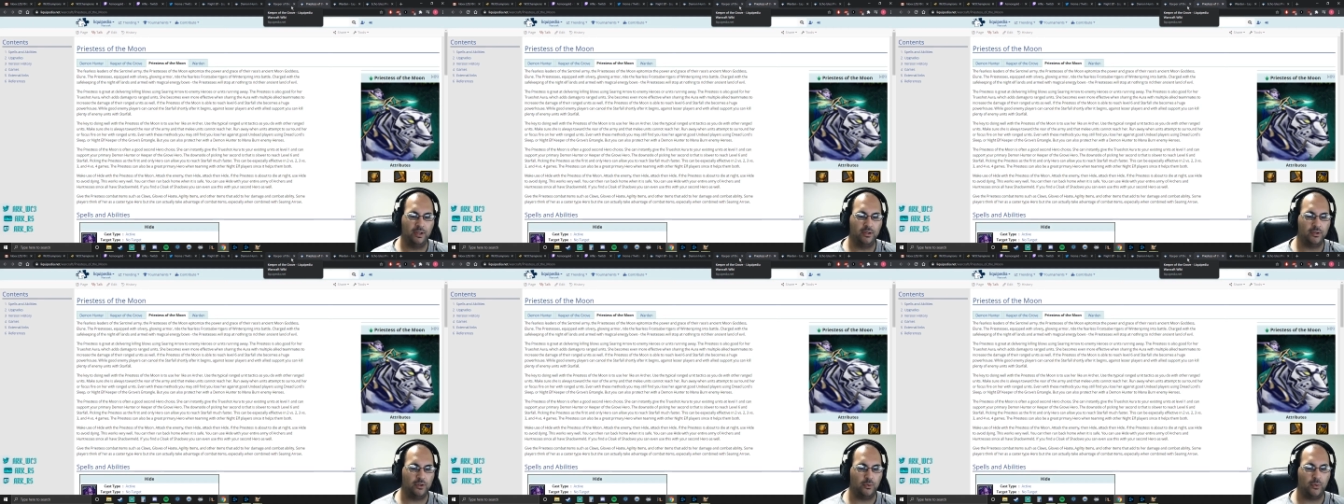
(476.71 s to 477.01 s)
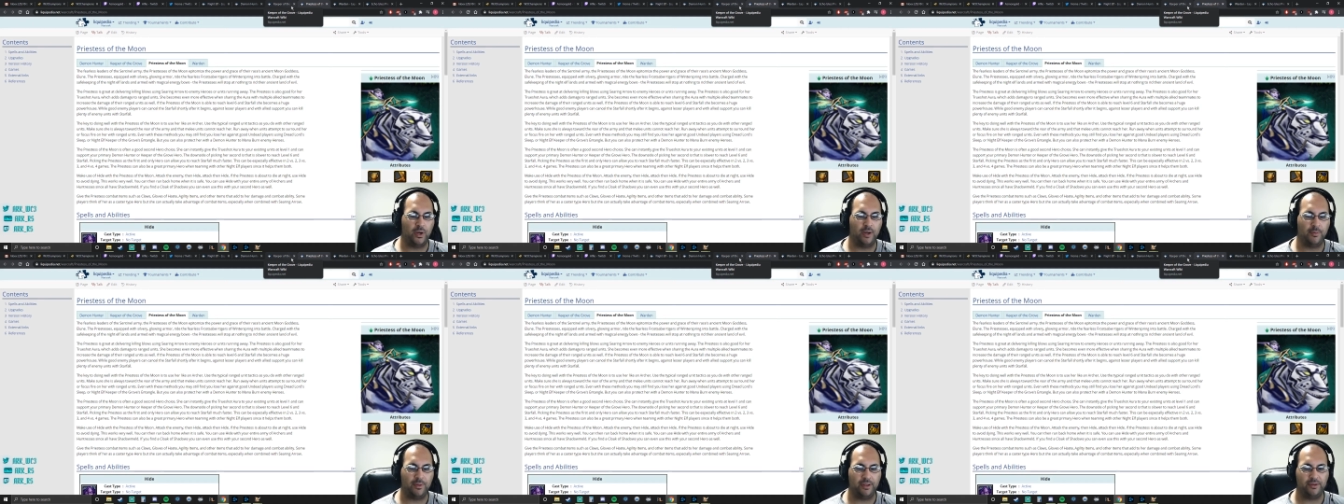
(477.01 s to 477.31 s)
you
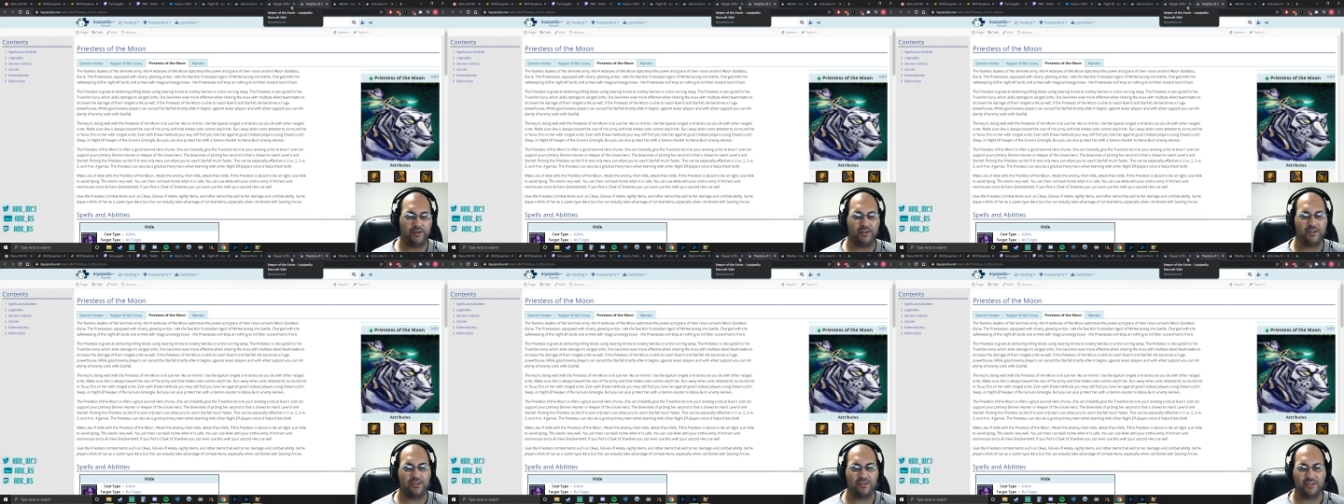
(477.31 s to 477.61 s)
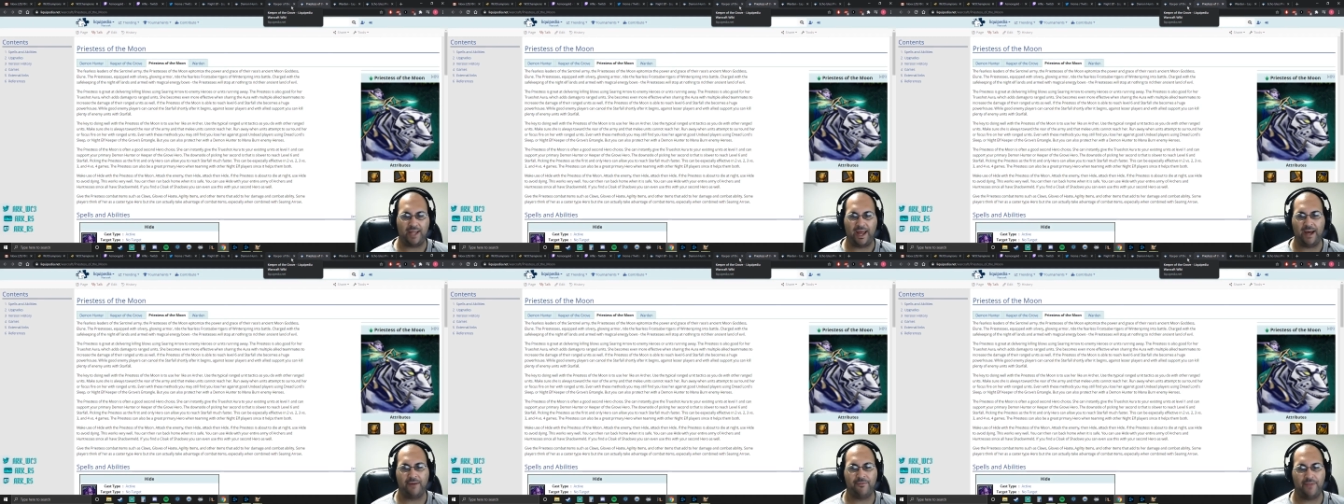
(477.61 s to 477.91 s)
want to be able to
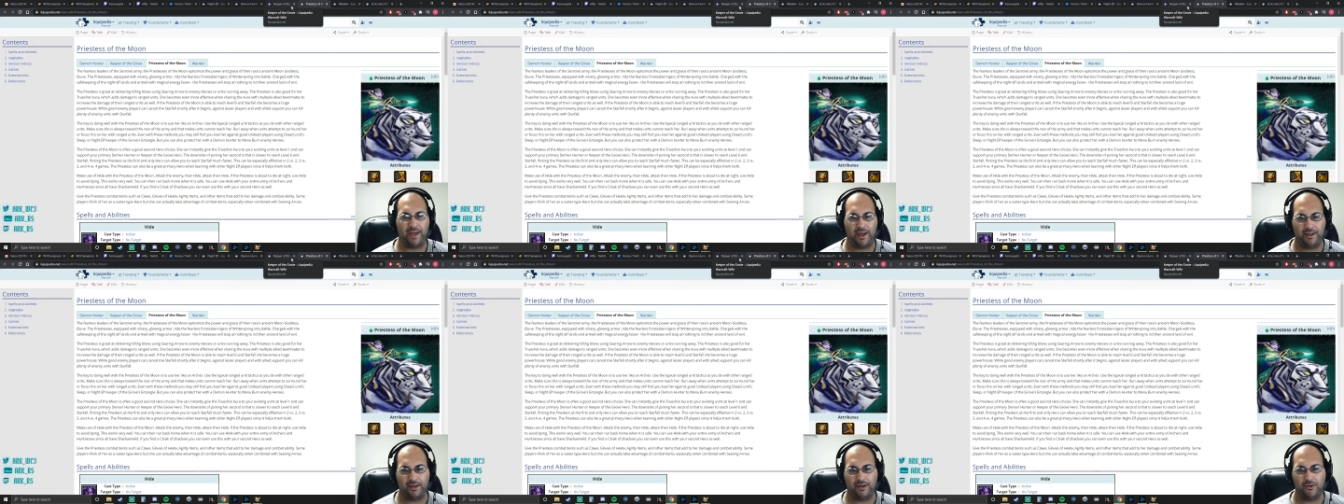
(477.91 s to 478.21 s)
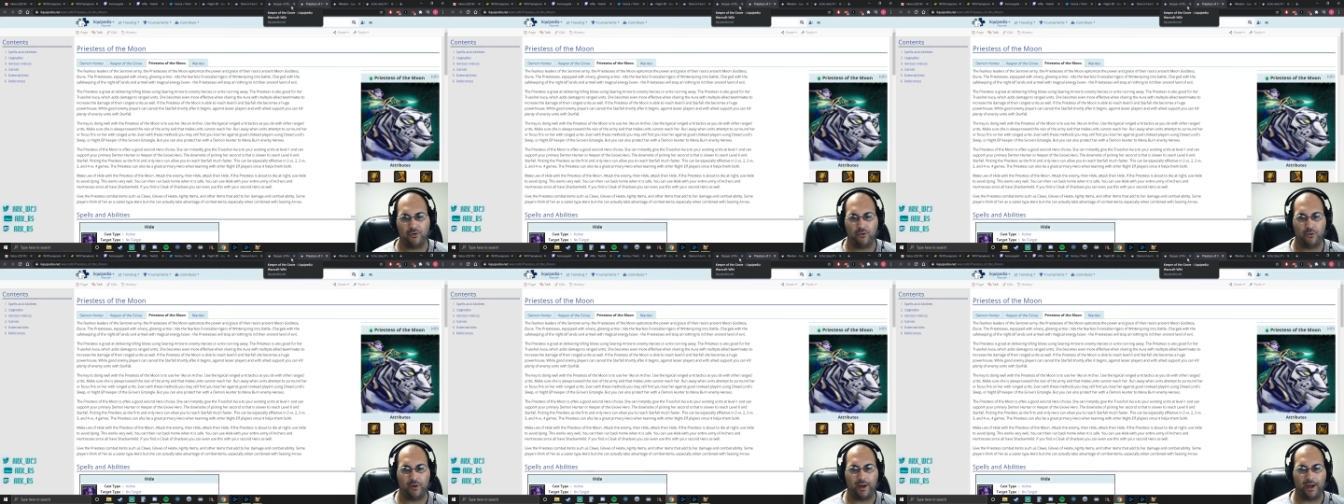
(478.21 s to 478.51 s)
staff that
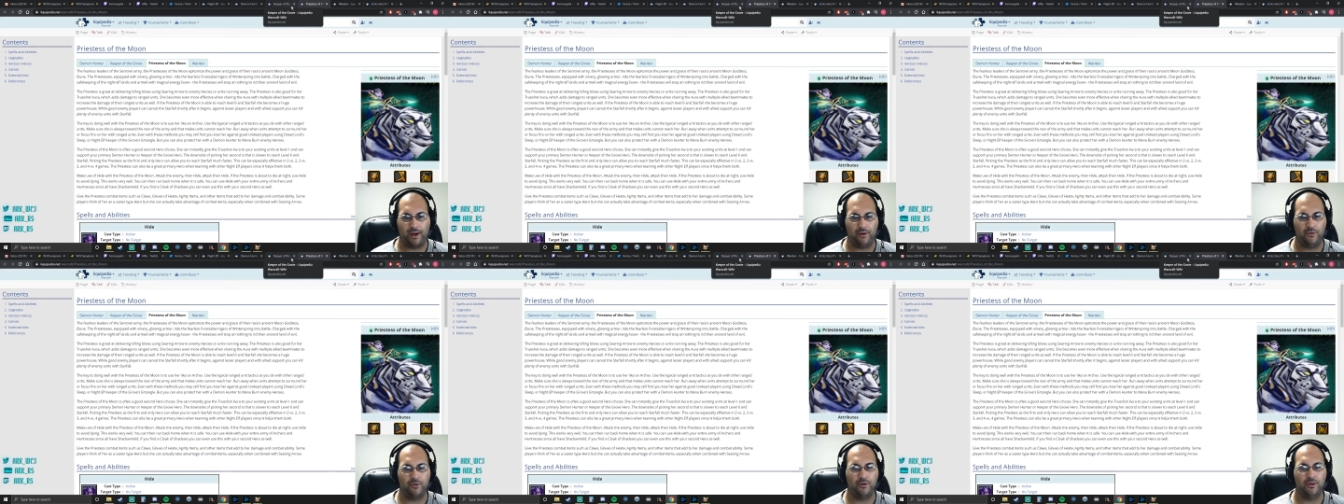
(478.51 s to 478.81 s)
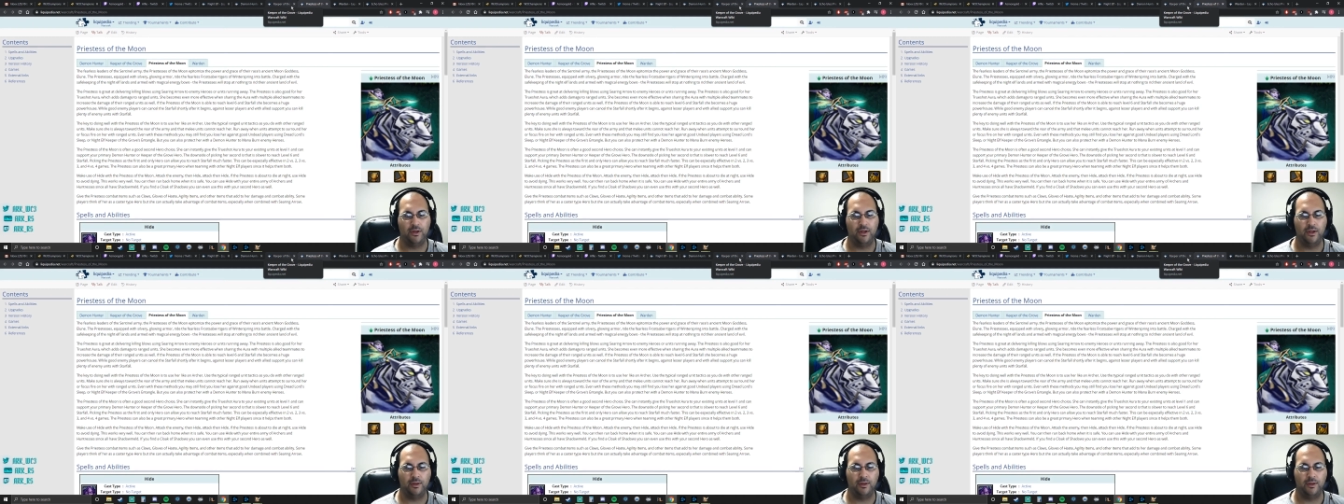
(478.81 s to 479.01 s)
hero out.